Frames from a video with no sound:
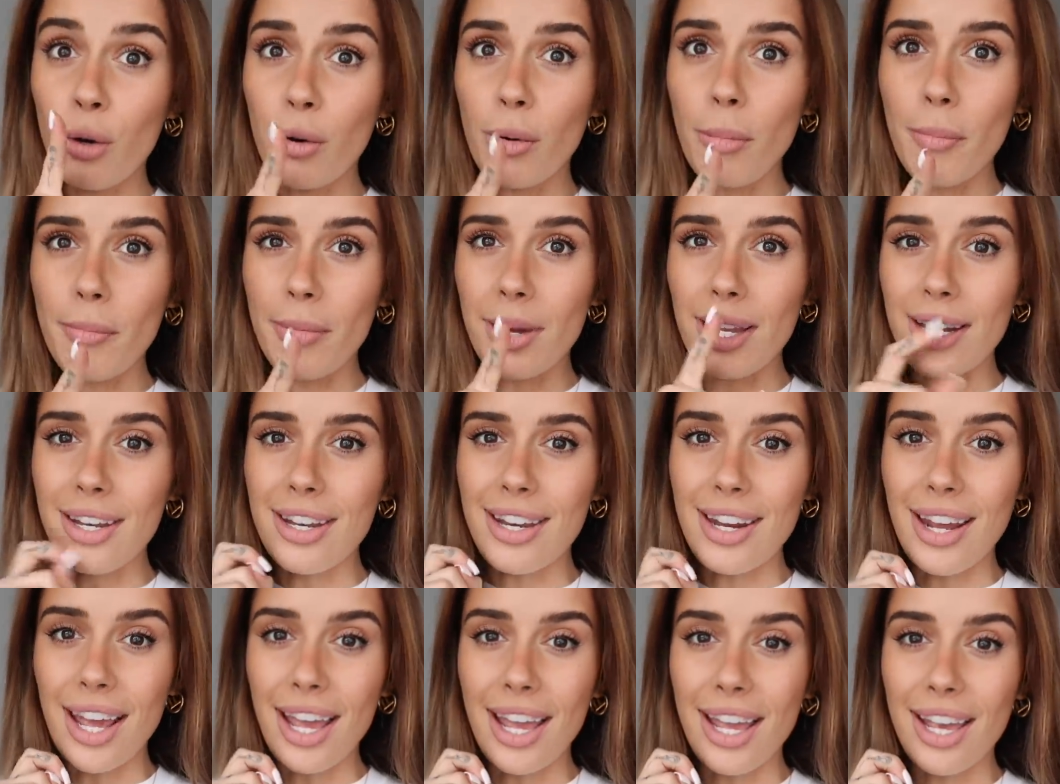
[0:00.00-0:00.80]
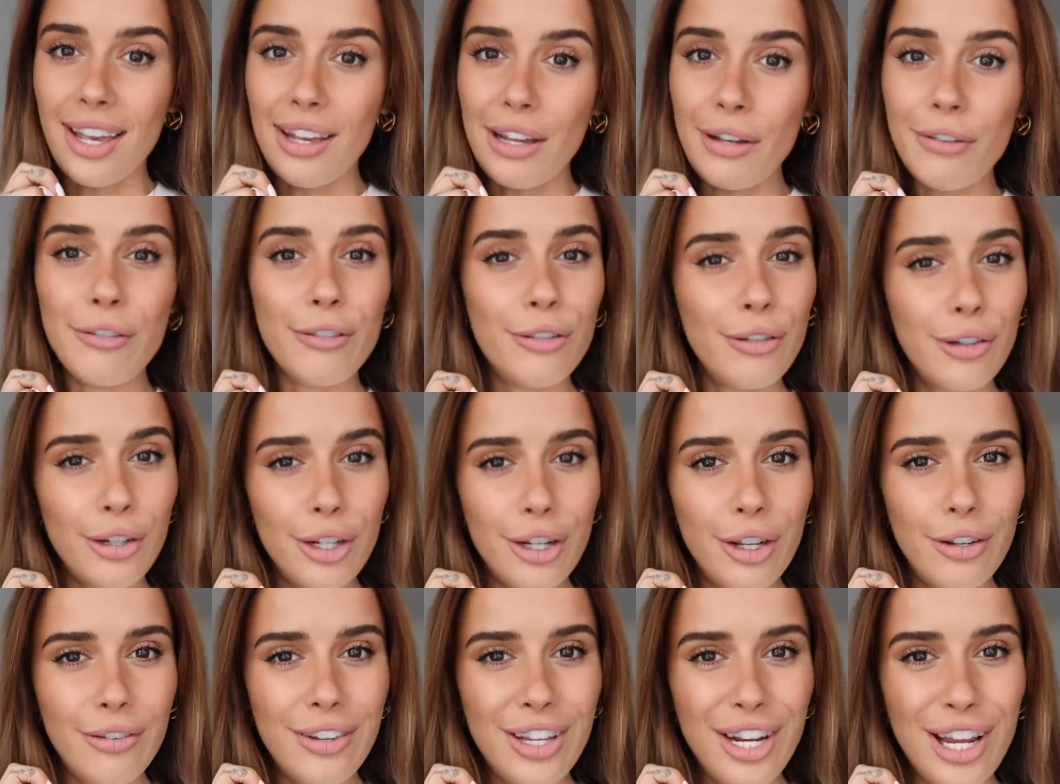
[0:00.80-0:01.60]
on Monday for a
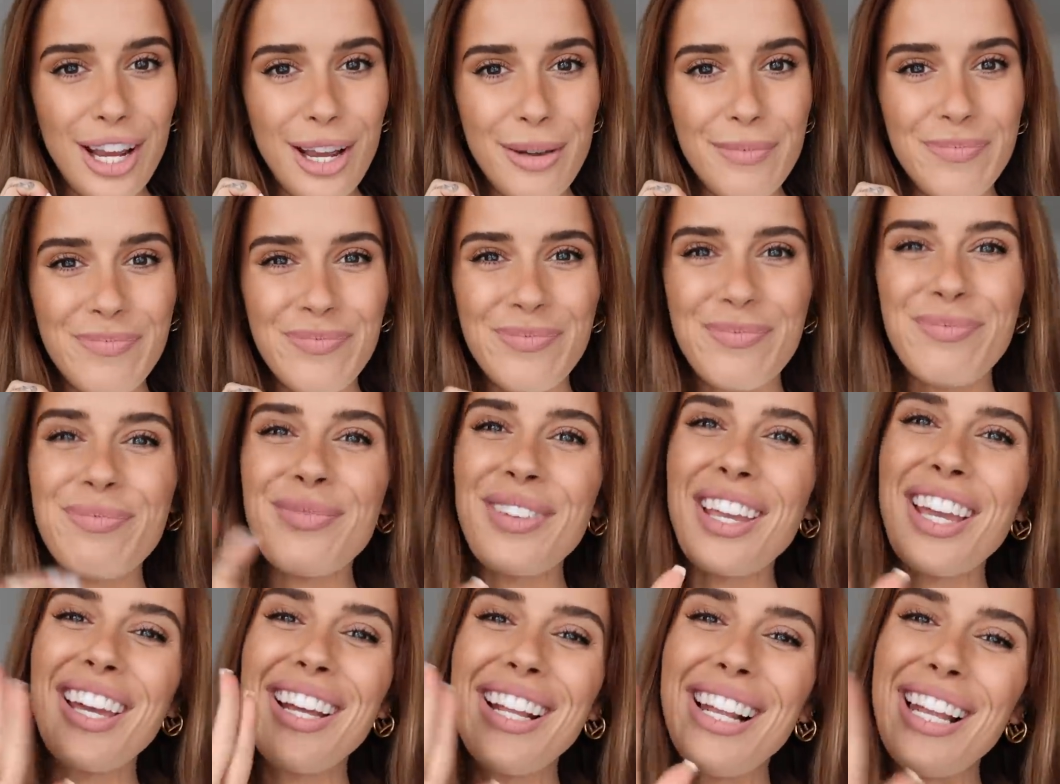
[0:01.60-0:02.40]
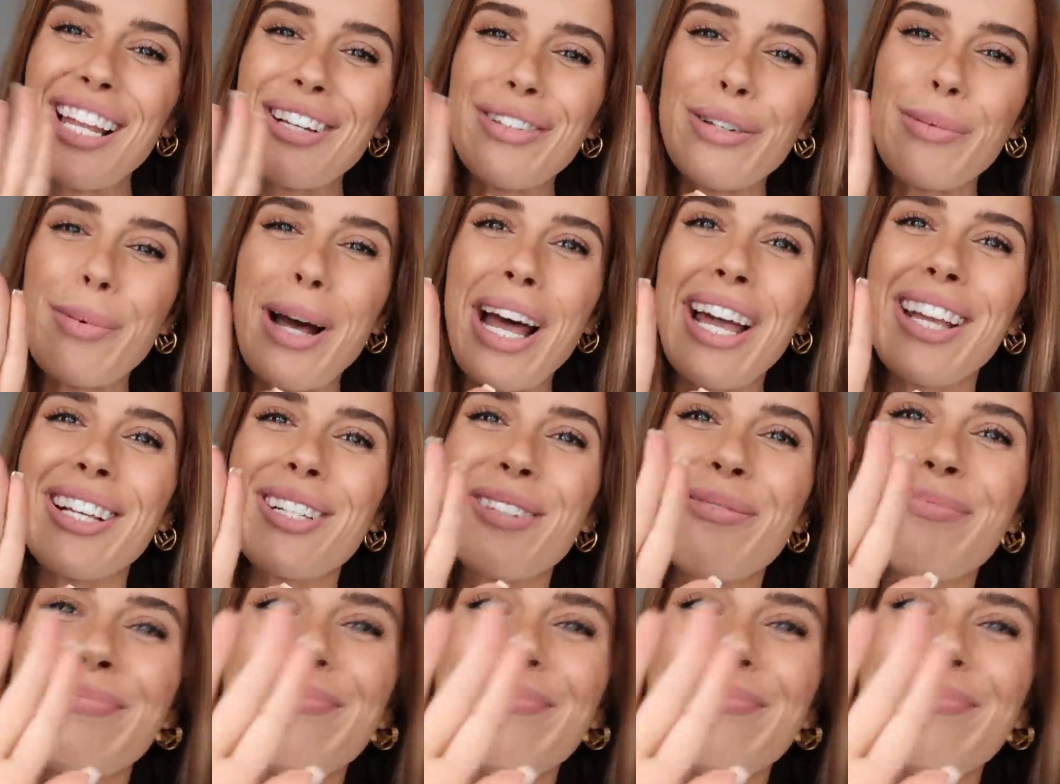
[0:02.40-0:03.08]
new video. Love you bye.